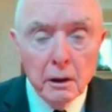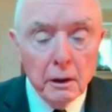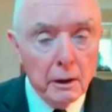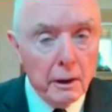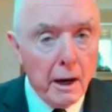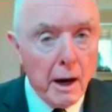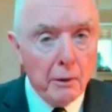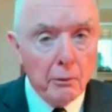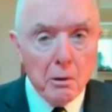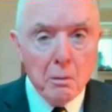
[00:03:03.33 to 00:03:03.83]

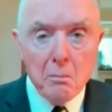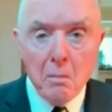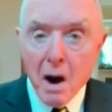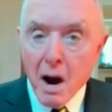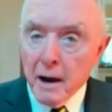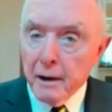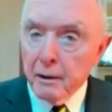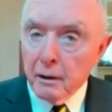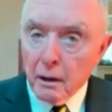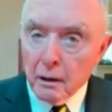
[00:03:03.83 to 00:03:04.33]
And I
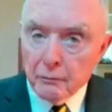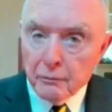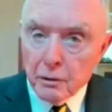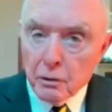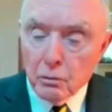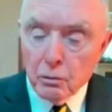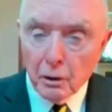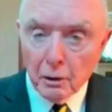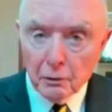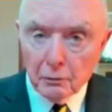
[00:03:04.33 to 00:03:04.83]
remind our
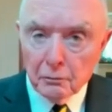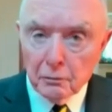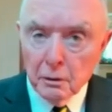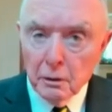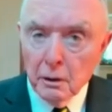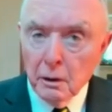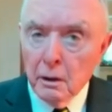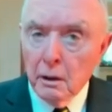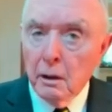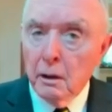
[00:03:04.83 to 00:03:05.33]
viewers,
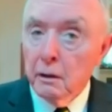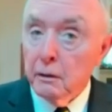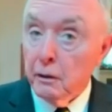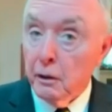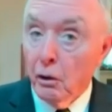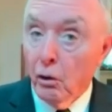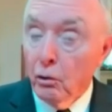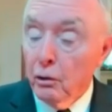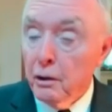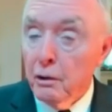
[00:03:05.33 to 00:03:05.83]

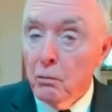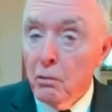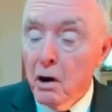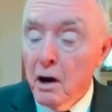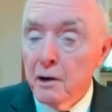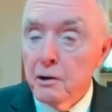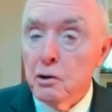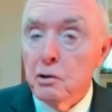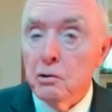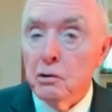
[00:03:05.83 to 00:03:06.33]
the only
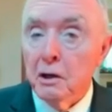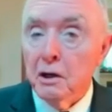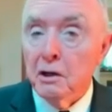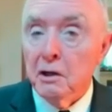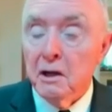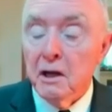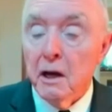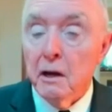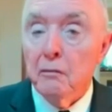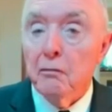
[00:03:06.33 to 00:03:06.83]
one who
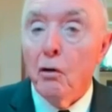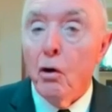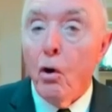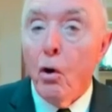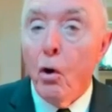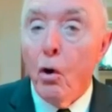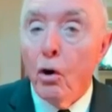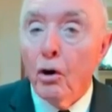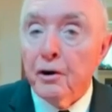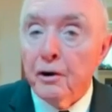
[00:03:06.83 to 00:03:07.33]
can give
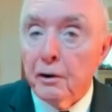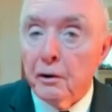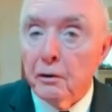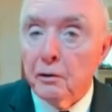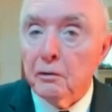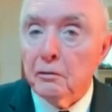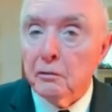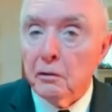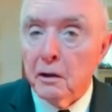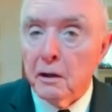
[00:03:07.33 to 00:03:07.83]

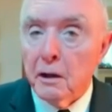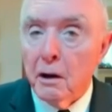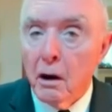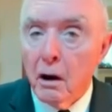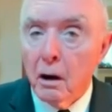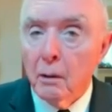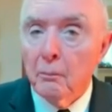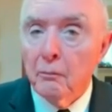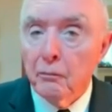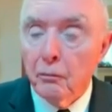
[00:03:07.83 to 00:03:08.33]
orders to the
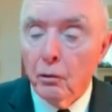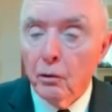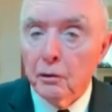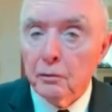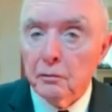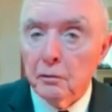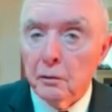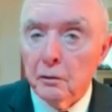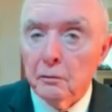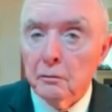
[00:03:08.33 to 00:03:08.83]
armed
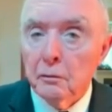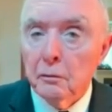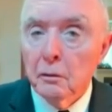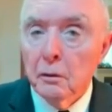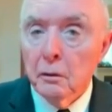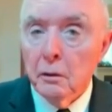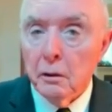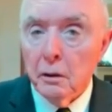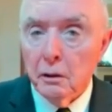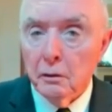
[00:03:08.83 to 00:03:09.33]
forces
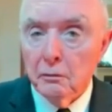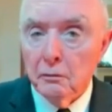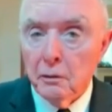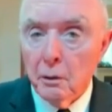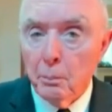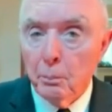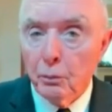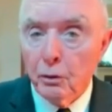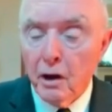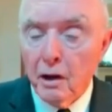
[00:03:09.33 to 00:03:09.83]
is
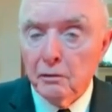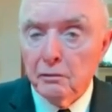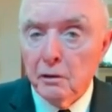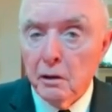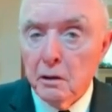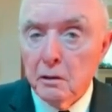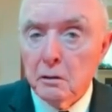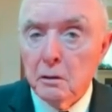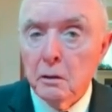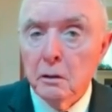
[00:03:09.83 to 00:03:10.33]
the
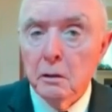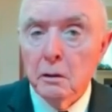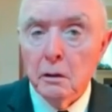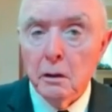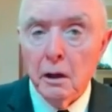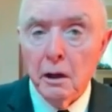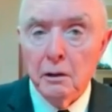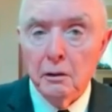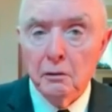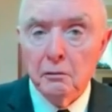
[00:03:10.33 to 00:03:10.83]
president
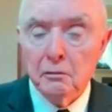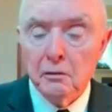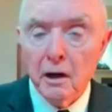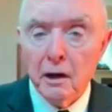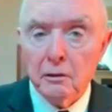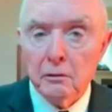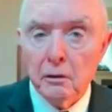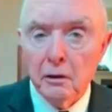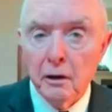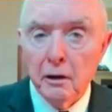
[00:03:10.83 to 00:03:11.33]
and the
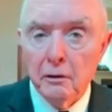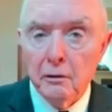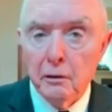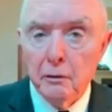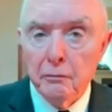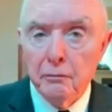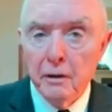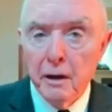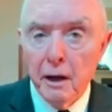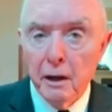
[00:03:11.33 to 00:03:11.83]
Secretary of
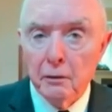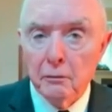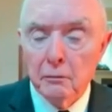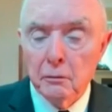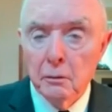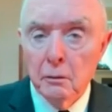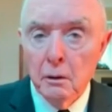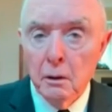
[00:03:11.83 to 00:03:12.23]
Defense.